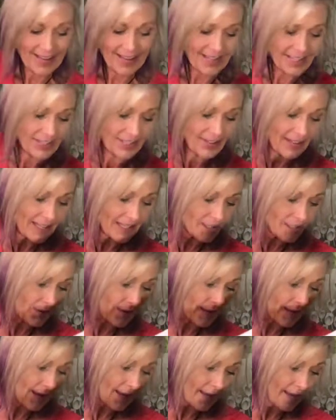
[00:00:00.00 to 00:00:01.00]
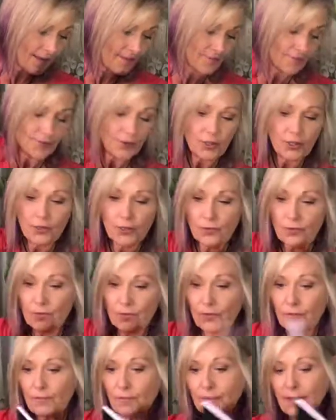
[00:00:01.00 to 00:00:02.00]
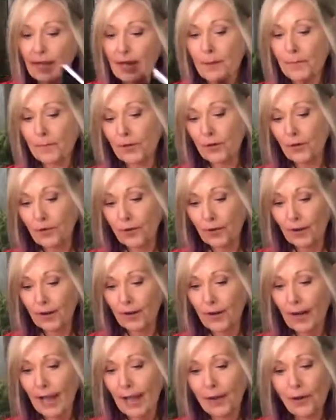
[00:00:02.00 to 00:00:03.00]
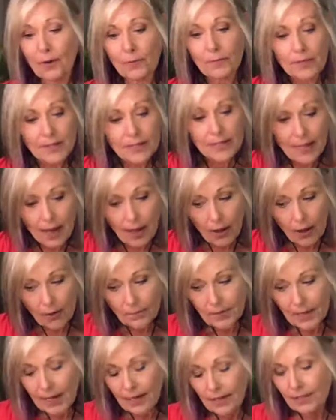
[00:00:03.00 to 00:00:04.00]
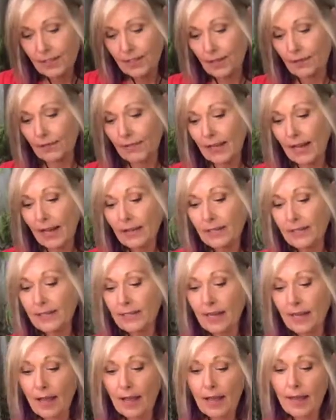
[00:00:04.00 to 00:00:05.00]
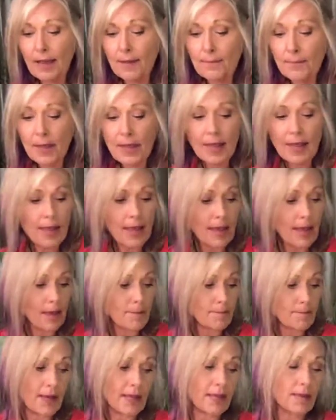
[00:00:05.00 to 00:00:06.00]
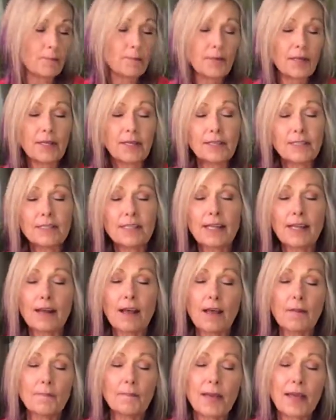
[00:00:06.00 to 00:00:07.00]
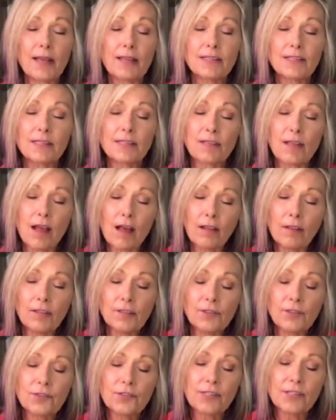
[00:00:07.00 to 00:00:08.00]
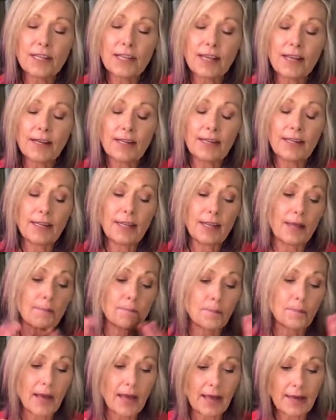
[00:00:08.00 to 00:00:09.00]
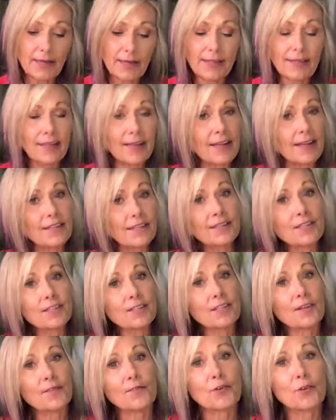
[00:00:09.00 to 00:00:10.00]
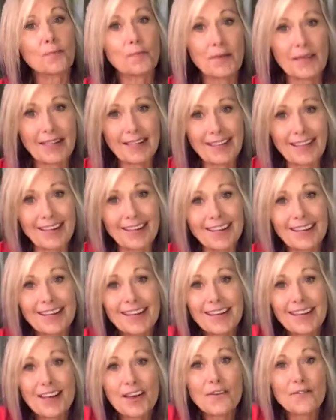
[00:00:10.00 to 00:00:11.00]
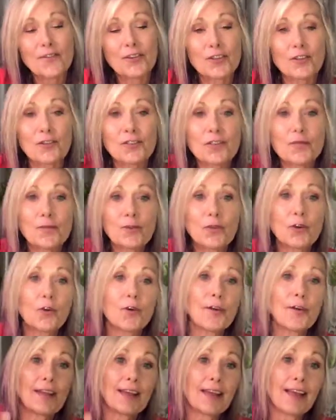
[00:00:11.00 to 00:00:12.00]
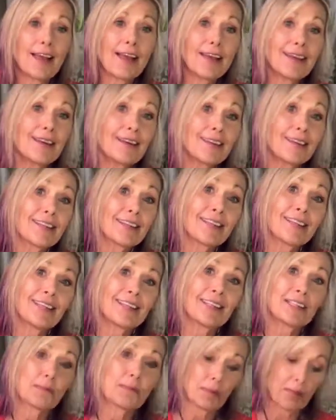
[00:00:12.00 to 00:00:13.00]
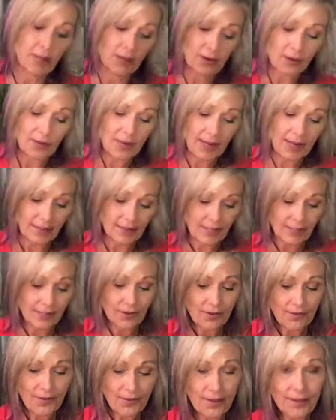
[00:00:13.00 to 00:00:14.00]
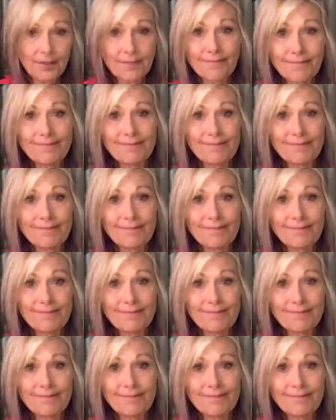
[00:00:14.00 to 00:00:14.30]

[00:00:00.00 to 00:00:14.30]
So that's what I have for you, Capricorn. I hope this helped. And until next time, may the peace that passes all understanding embody the essence of your being. For those of you going on, the link is below, and I'll see you over there.